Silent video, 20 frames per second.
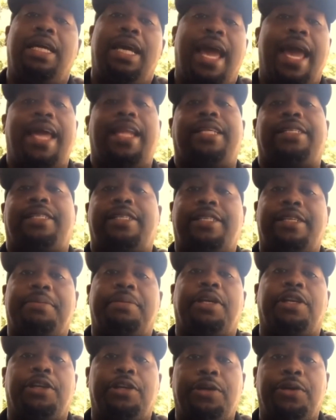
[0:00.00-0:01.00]
Hey, this is
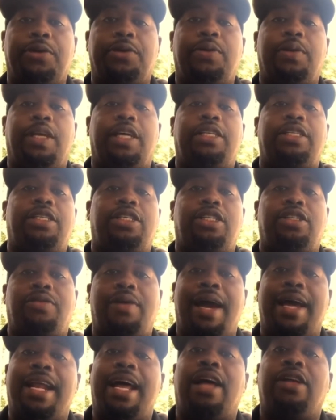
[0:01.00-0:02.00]
something new, let's
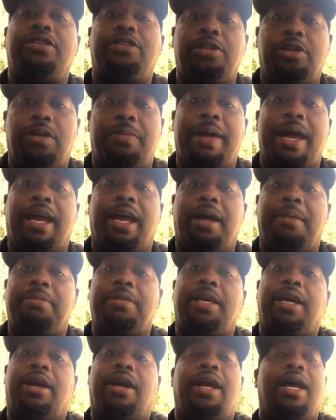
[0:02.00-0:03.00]
try it out, shoot it back
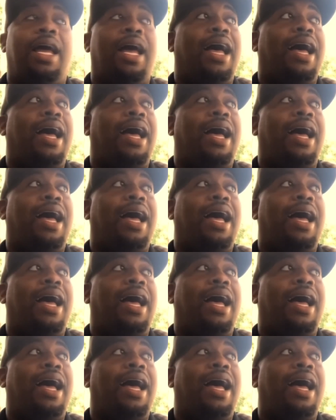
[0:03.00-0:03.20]
up there.